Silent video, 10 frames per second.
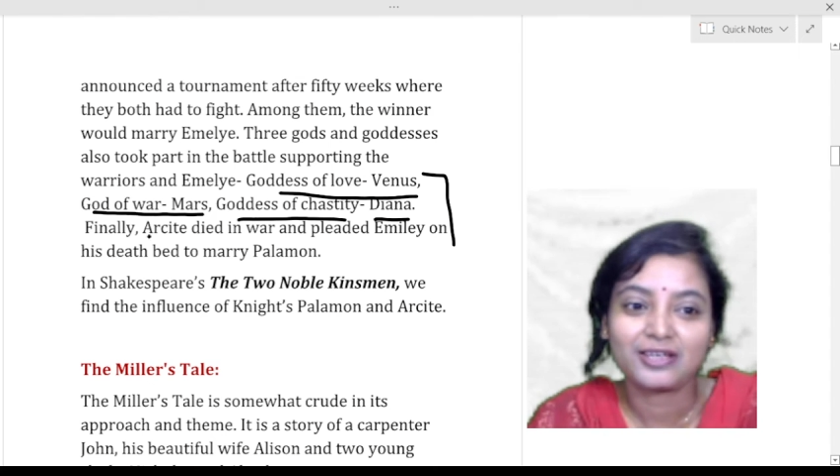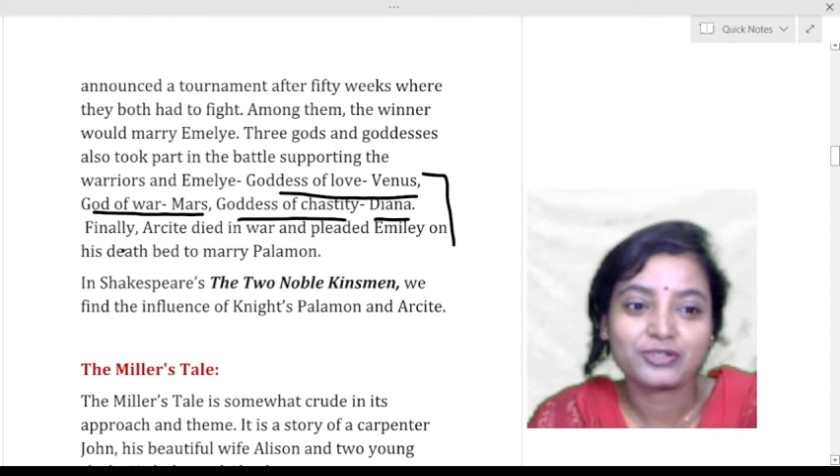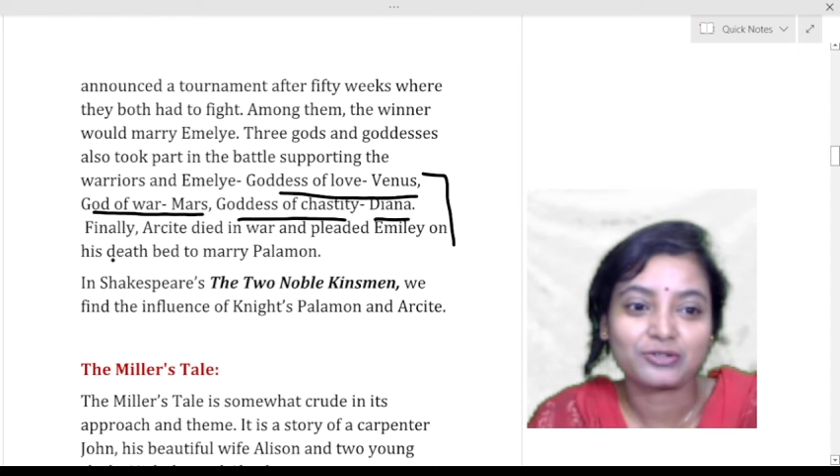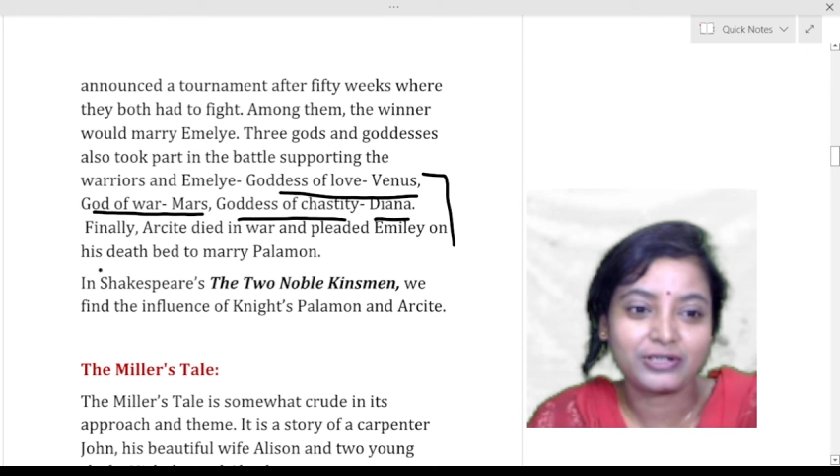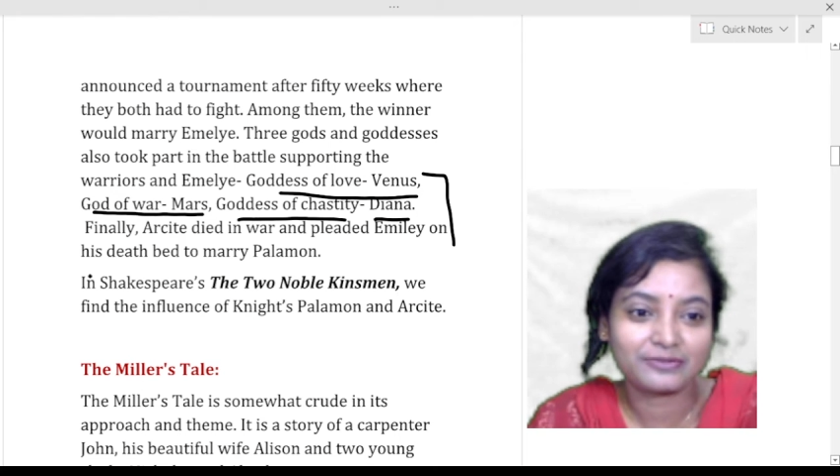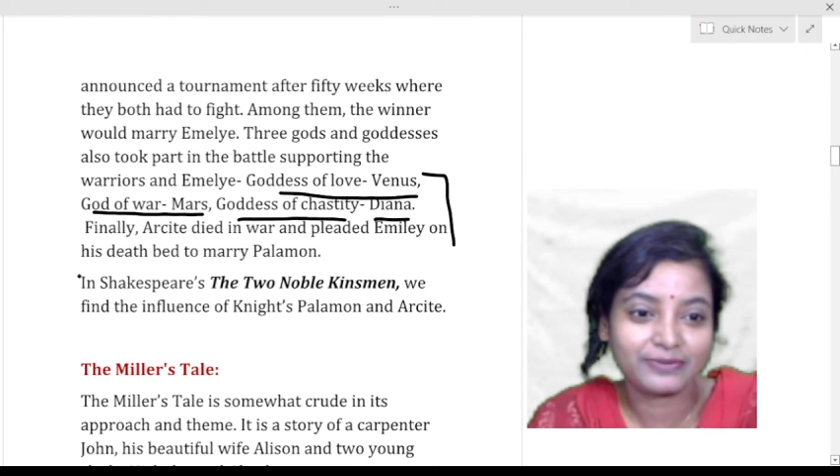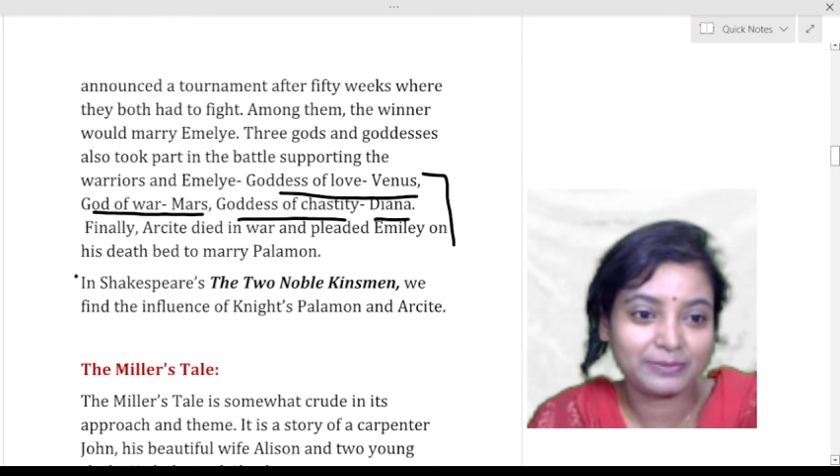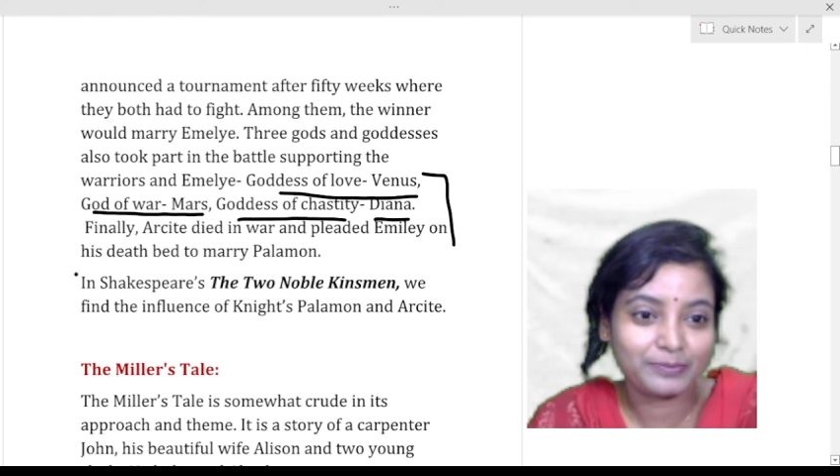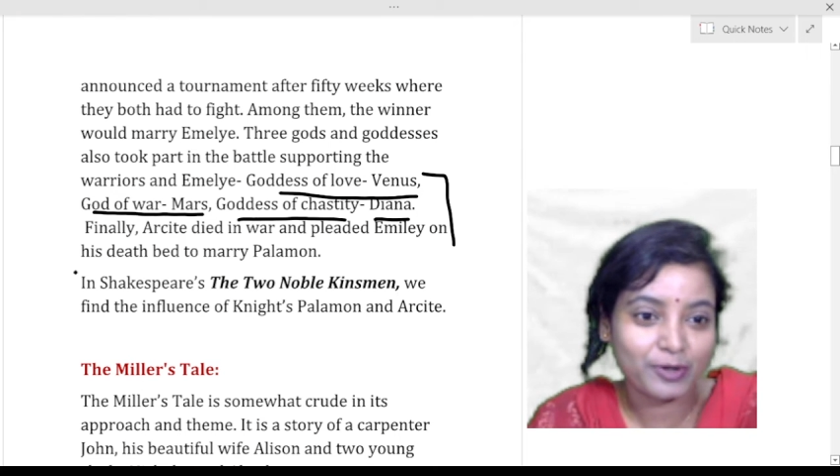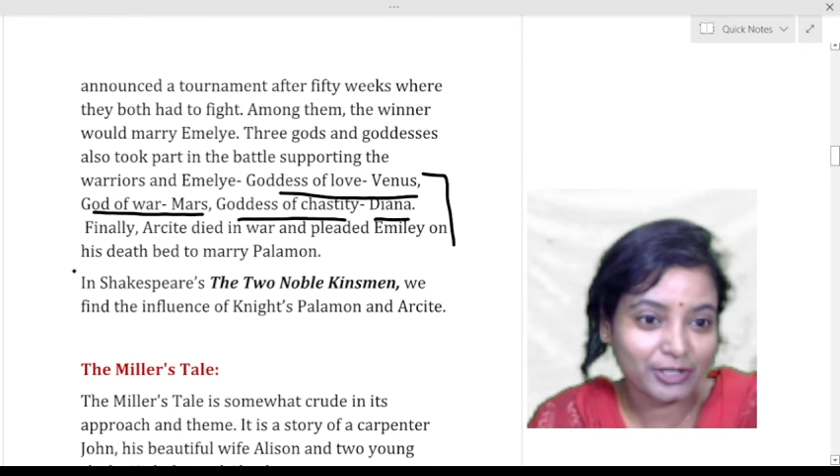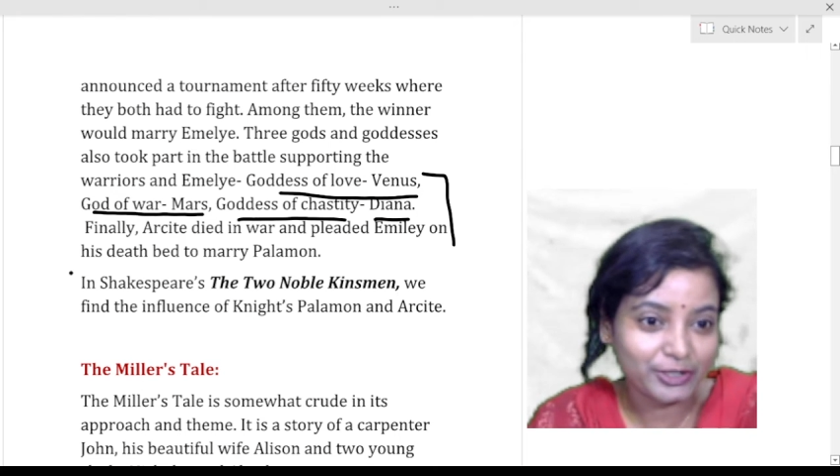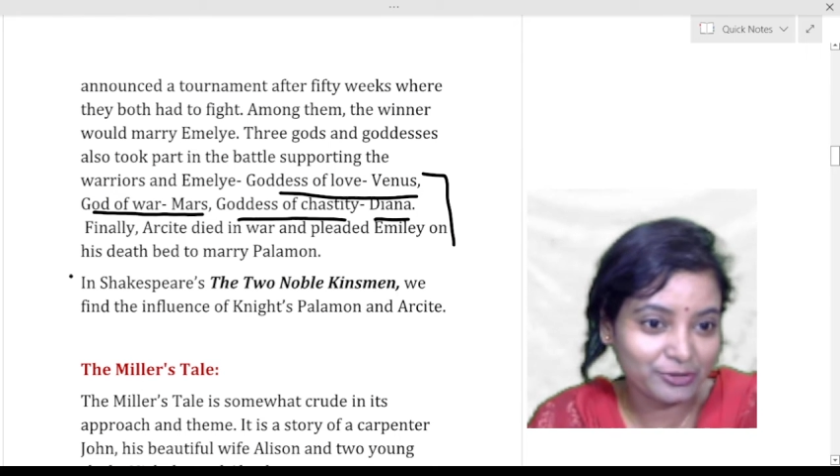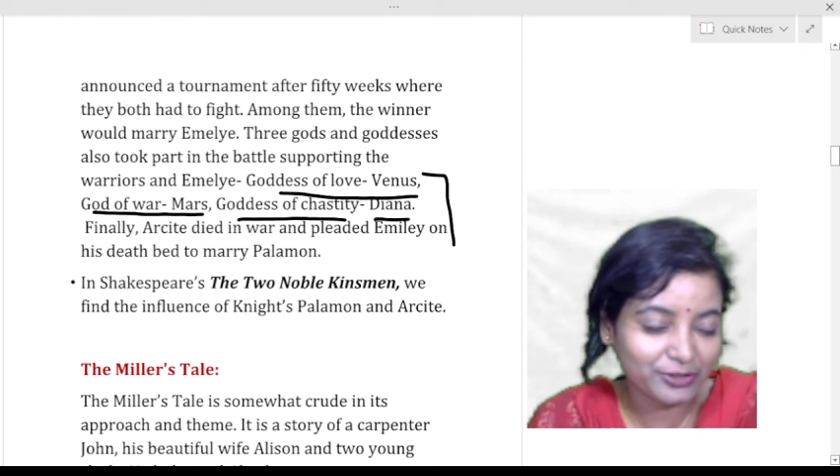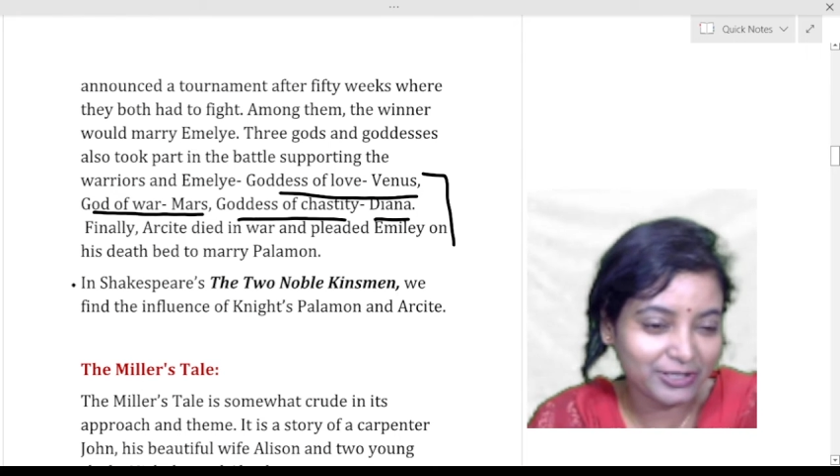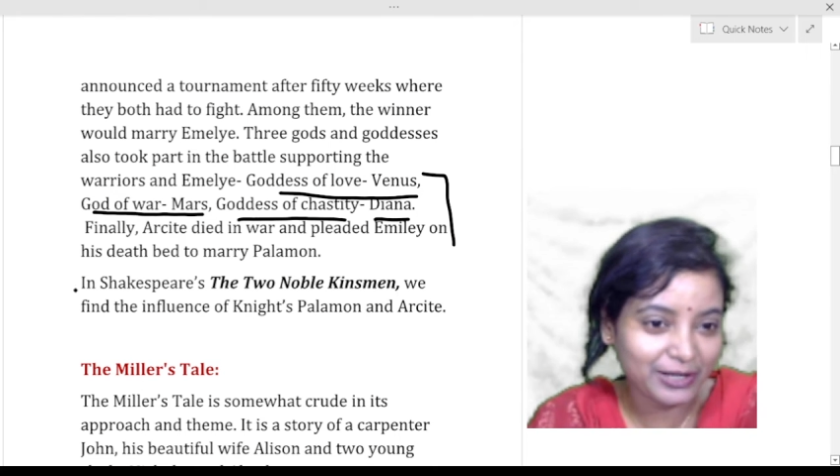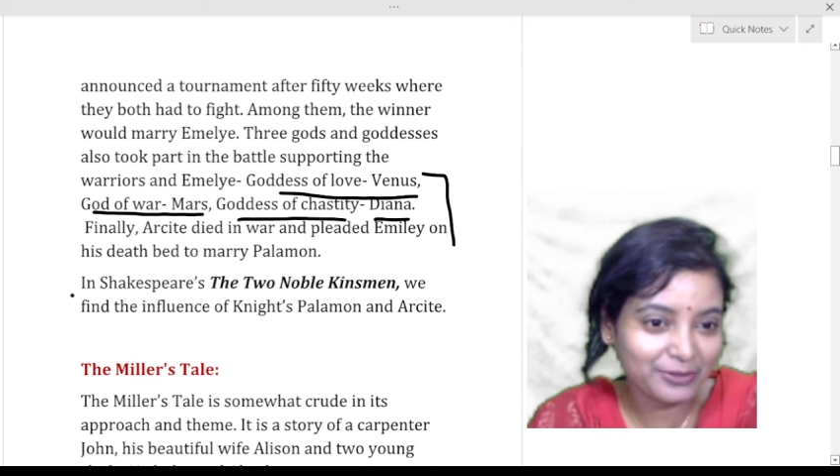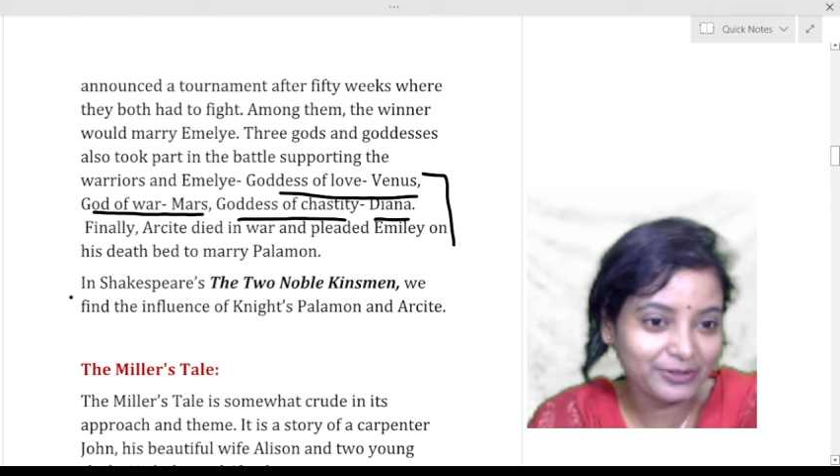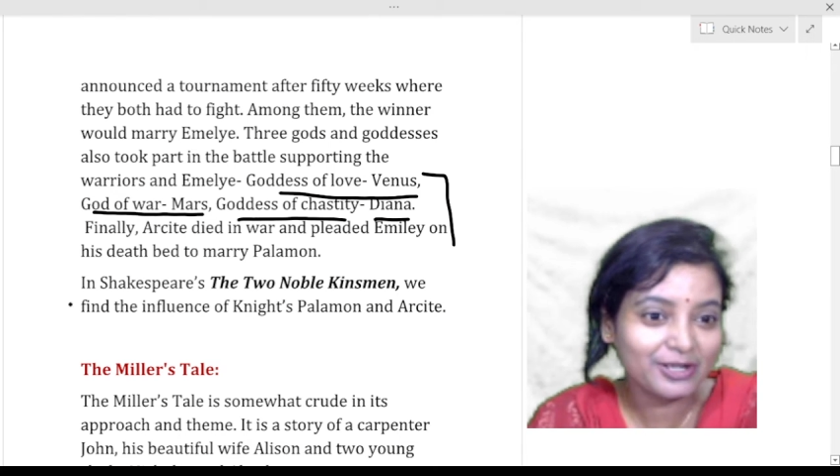So it is very important to note down